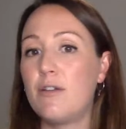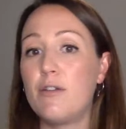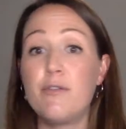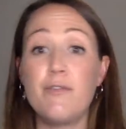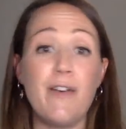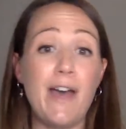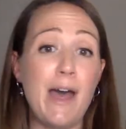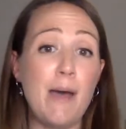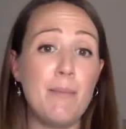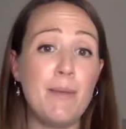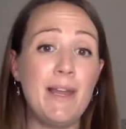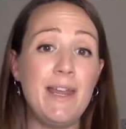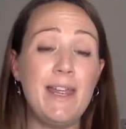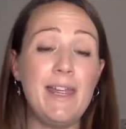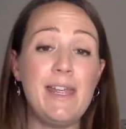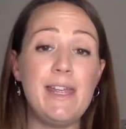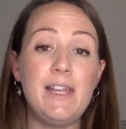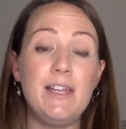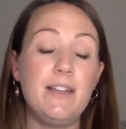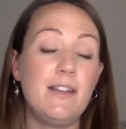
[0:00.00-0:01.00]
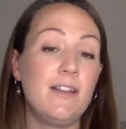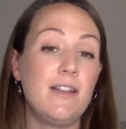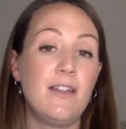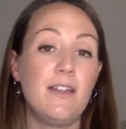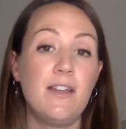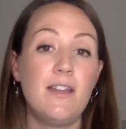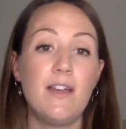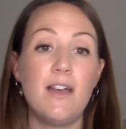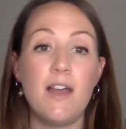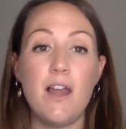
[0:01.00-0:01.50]
family
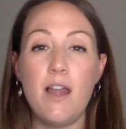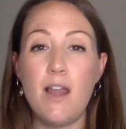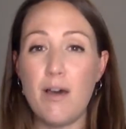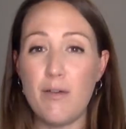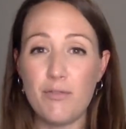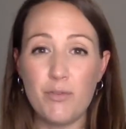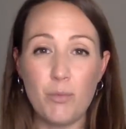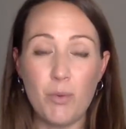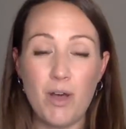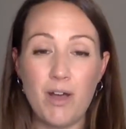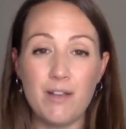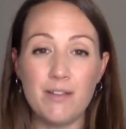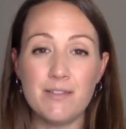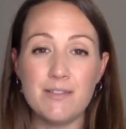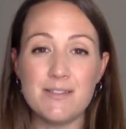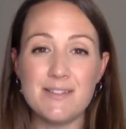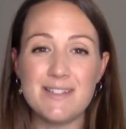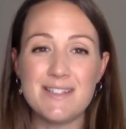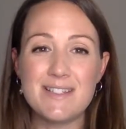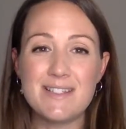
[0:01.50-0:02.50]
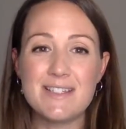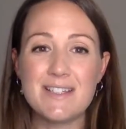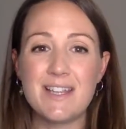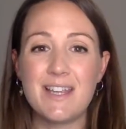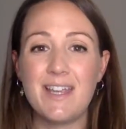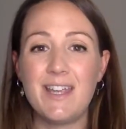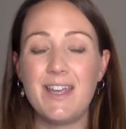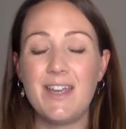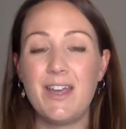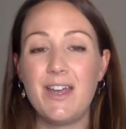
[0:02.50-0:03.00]
loved ones
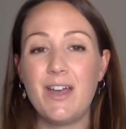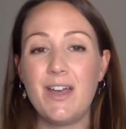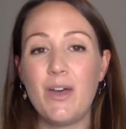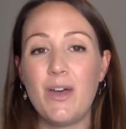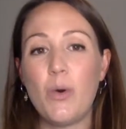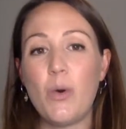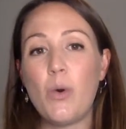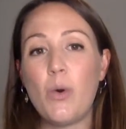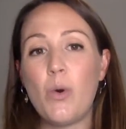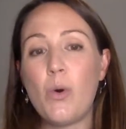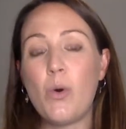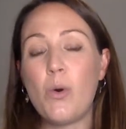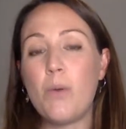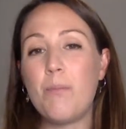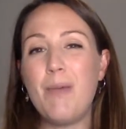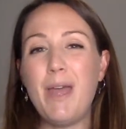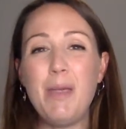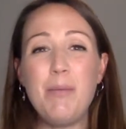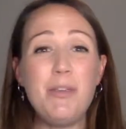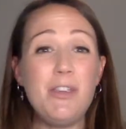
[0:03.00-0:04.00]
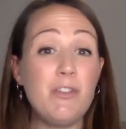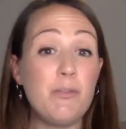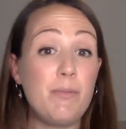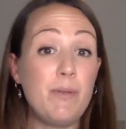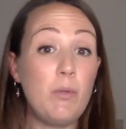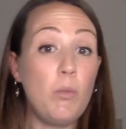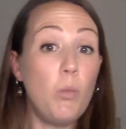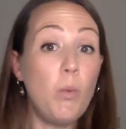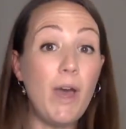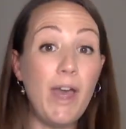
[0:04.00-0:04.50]
or maybe you've
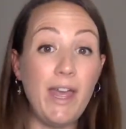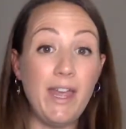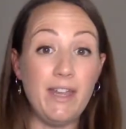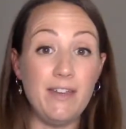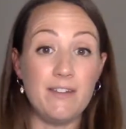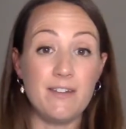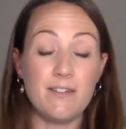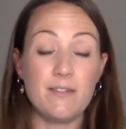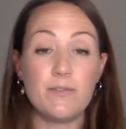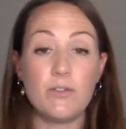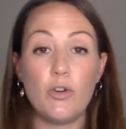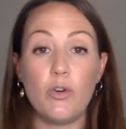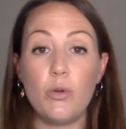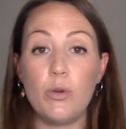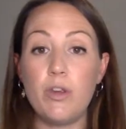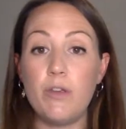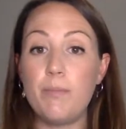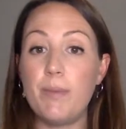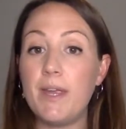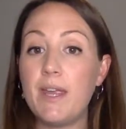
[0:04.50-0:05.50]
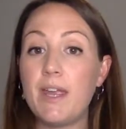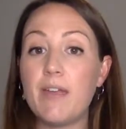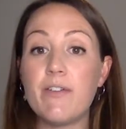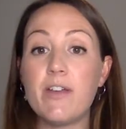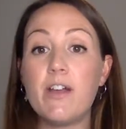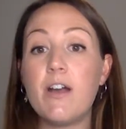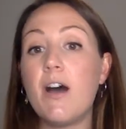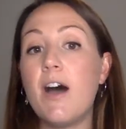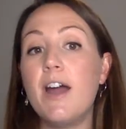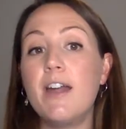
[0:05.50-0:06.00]
been weighed or you've been given
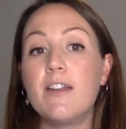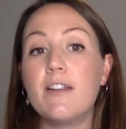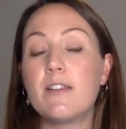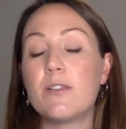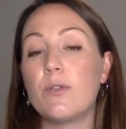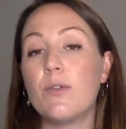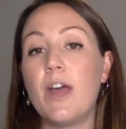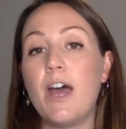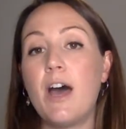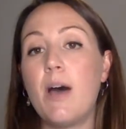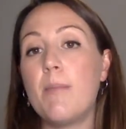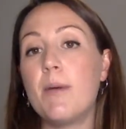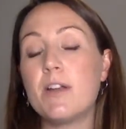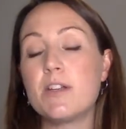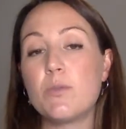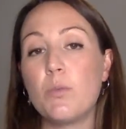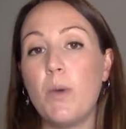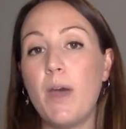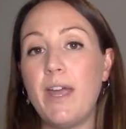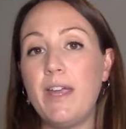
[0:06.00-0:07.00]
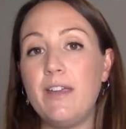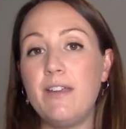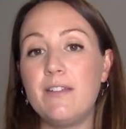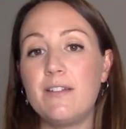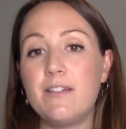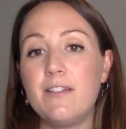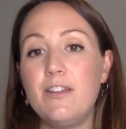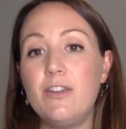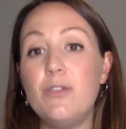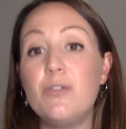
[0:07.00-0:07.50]
guidance on how much weight
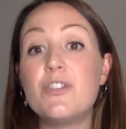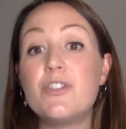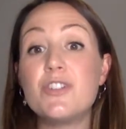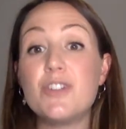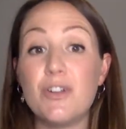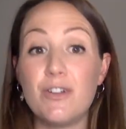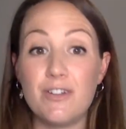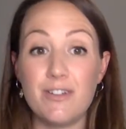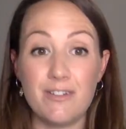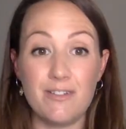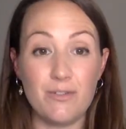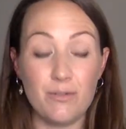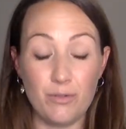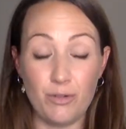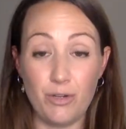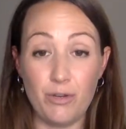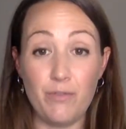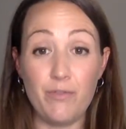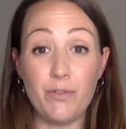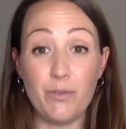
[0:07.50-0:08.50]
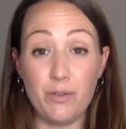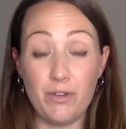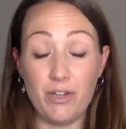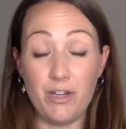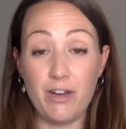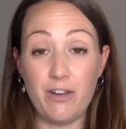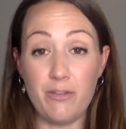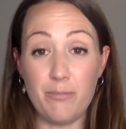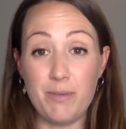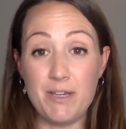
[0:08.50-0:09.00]
you should or you feel you know
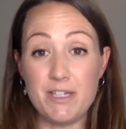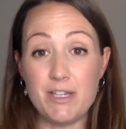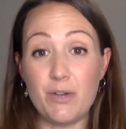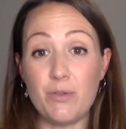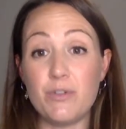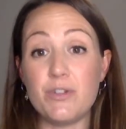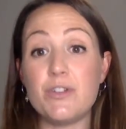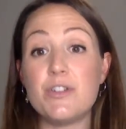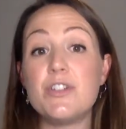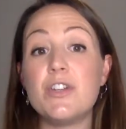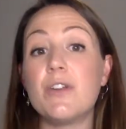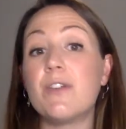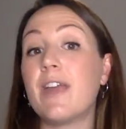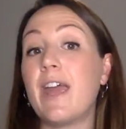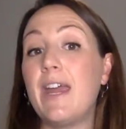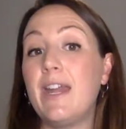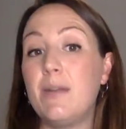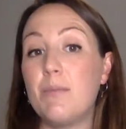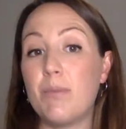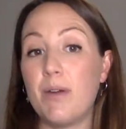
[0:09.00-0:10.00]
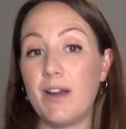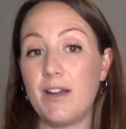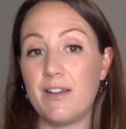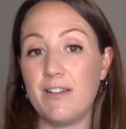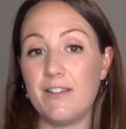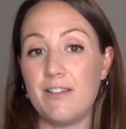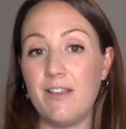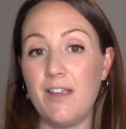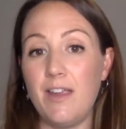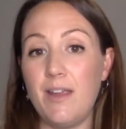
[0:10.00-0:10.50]
you've been told you should gain in
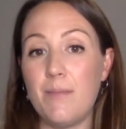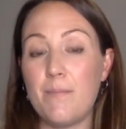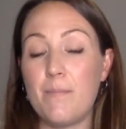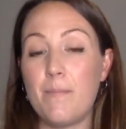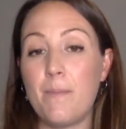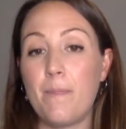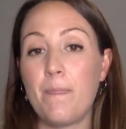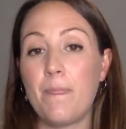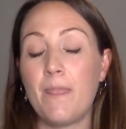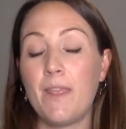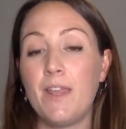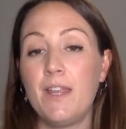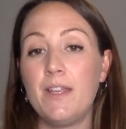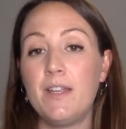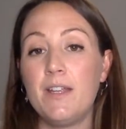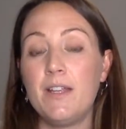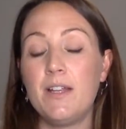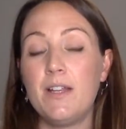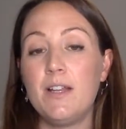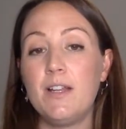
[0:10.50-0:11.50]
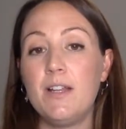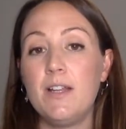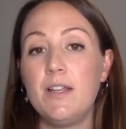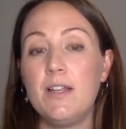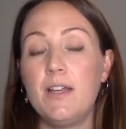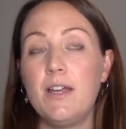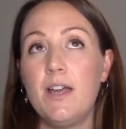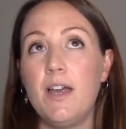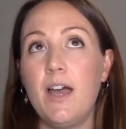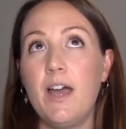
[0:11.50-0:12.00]
pregnancy
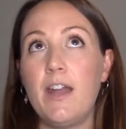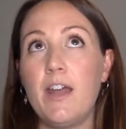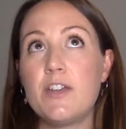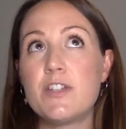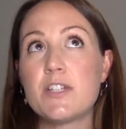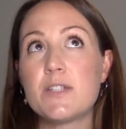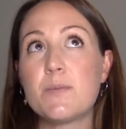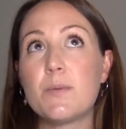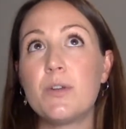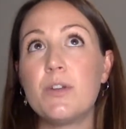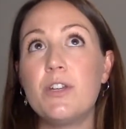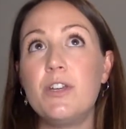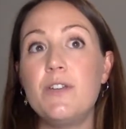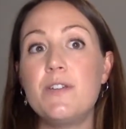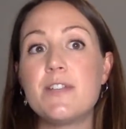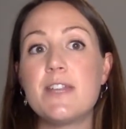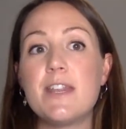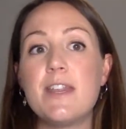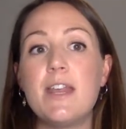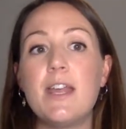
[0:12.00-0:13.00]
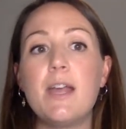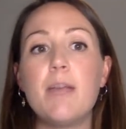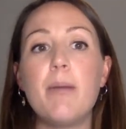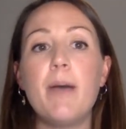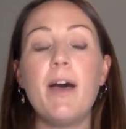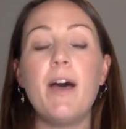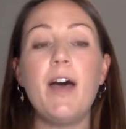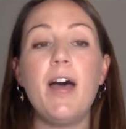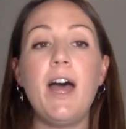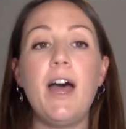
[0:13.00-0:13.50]
and i just want you to think
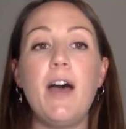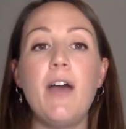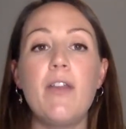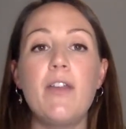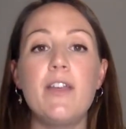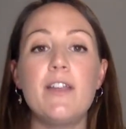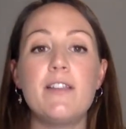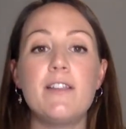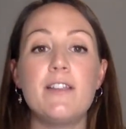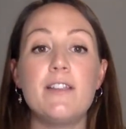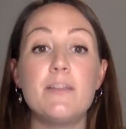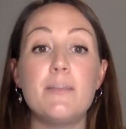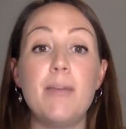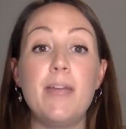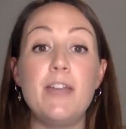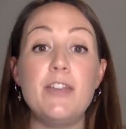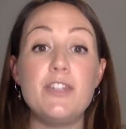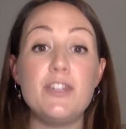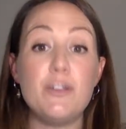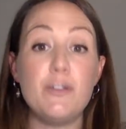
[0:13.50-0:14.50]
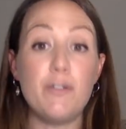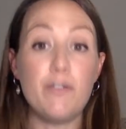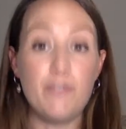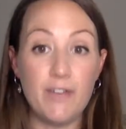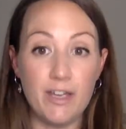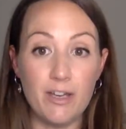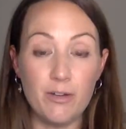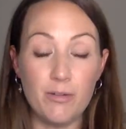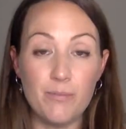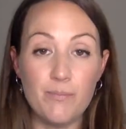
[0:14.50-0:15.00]
about how this has made you
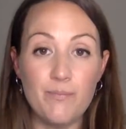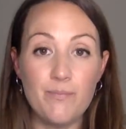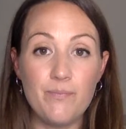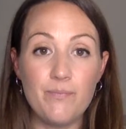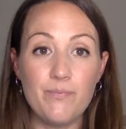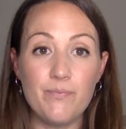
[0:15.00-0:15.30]
feel